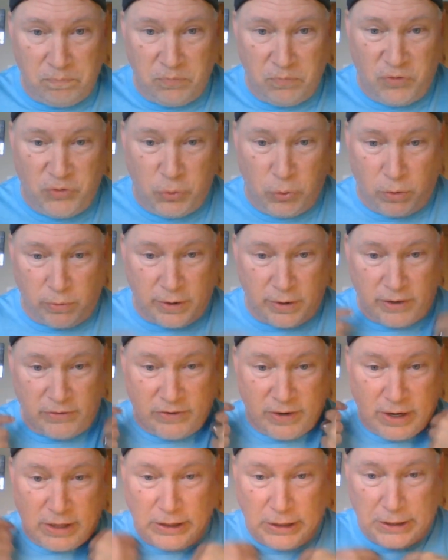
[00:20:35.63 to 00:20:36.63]
jewelry, is
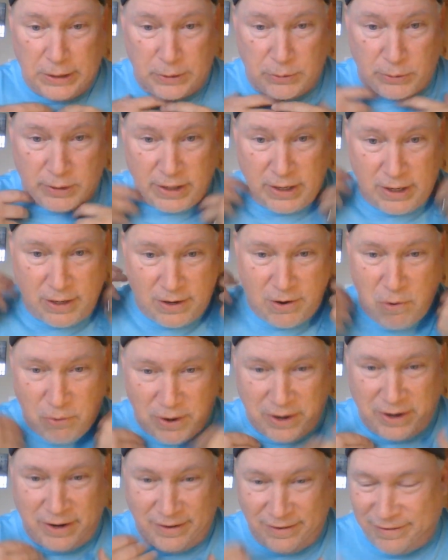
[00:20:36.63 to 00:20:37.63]
like literally
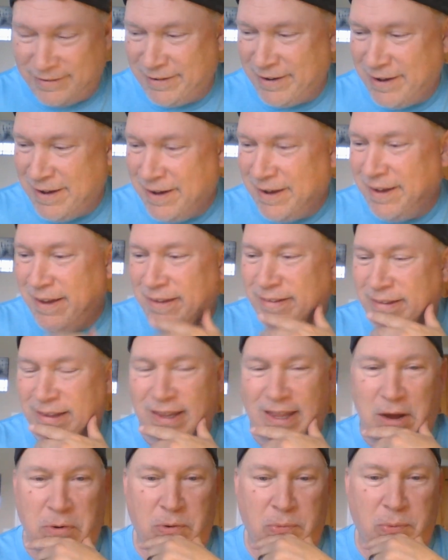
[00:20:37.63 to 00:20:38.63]
coins that
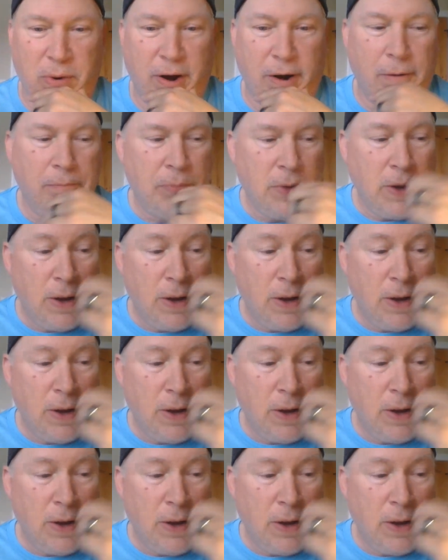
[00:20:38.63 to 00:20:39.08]
they would wear.